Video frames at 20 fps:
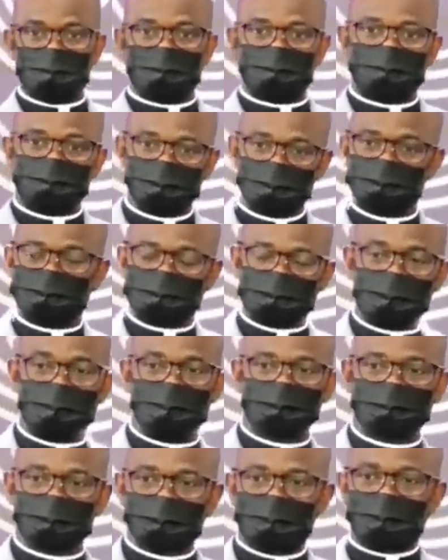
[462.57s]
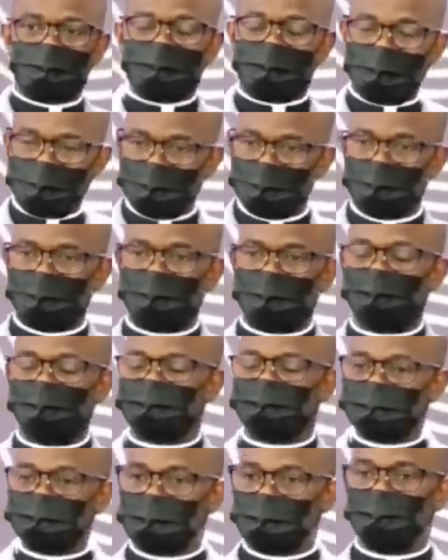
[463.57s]
She said, "I
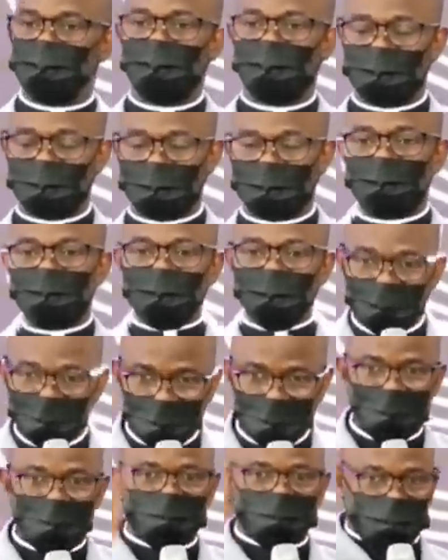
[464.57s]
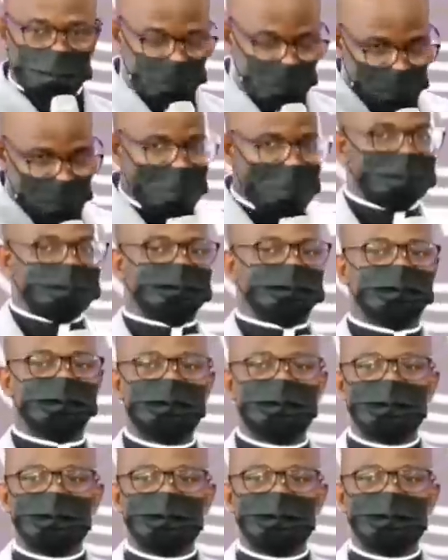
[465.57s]
love the way he loves Christ."